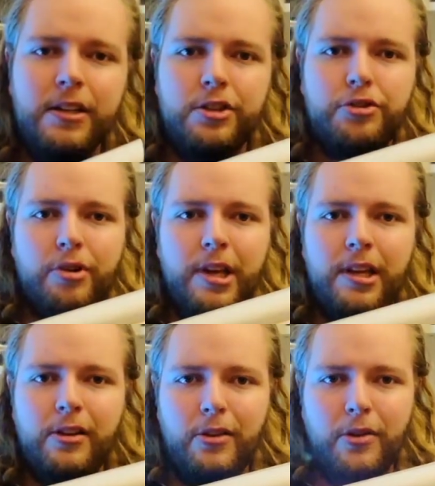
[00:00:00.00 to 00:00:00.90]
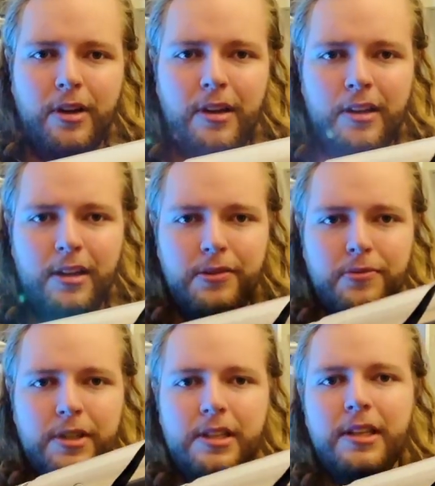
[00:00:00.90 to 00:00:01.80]
striking look. I
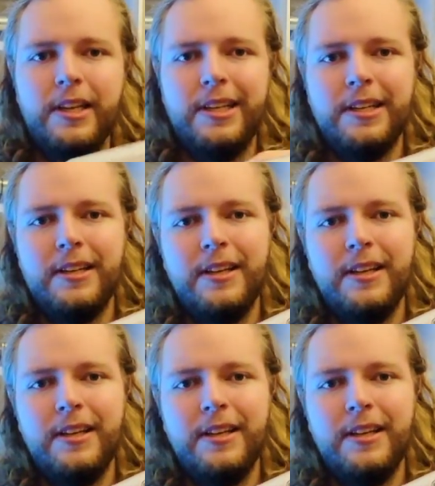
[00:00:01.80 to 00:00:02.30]
really like it.